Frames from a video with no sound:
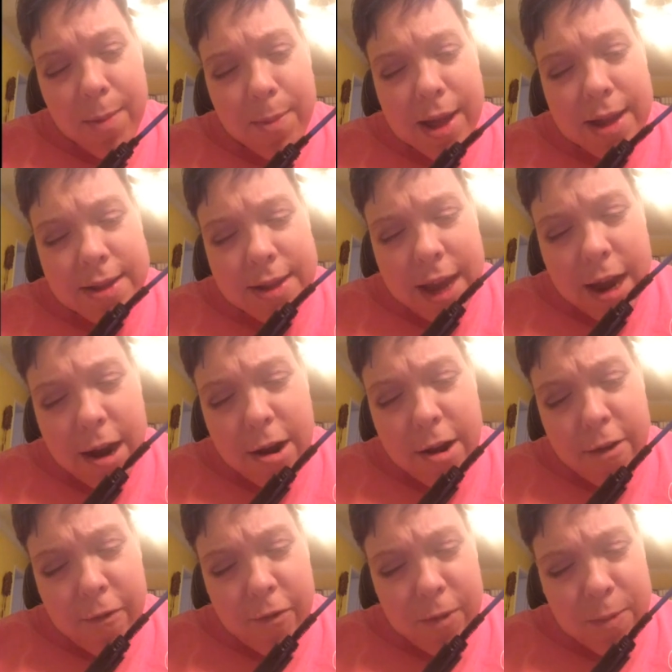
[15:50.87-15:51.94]

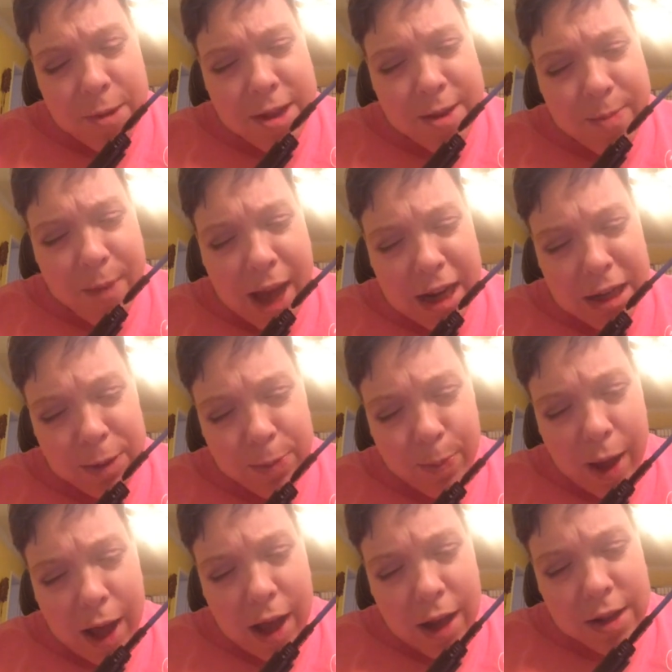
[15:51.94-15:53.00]
mascara from
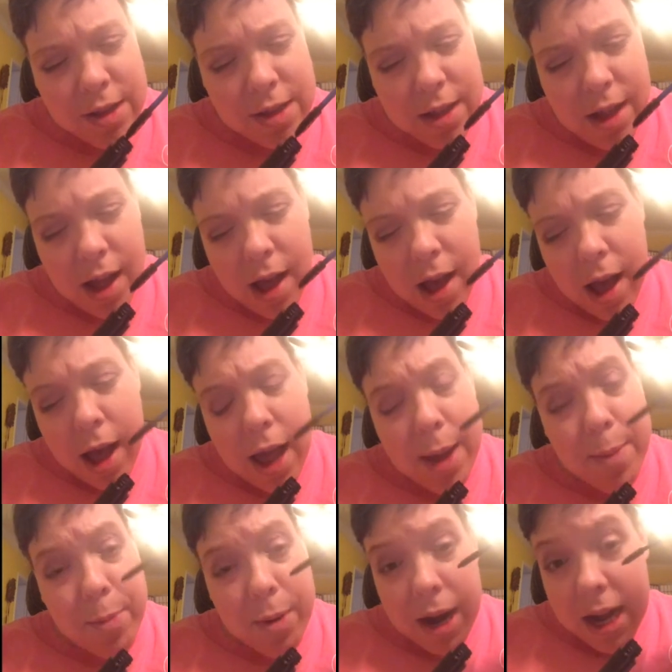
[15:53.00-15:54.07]
Smashbox, the
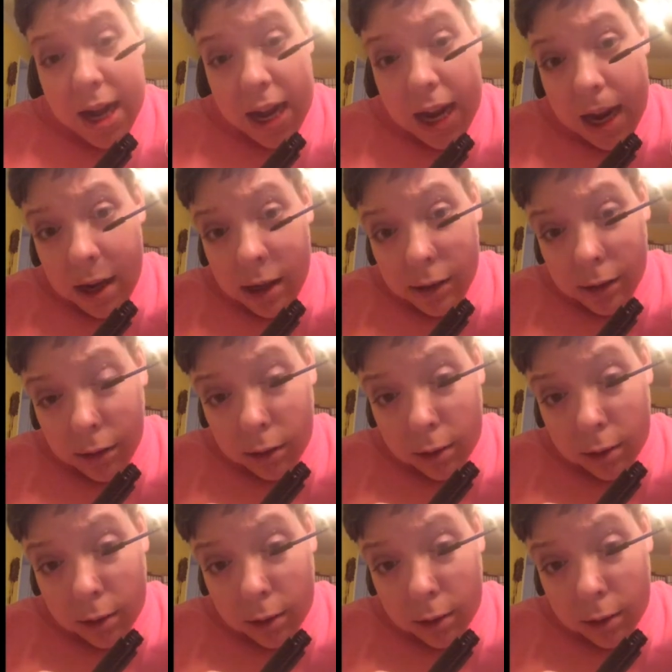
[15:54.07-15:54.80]
Eye Brightening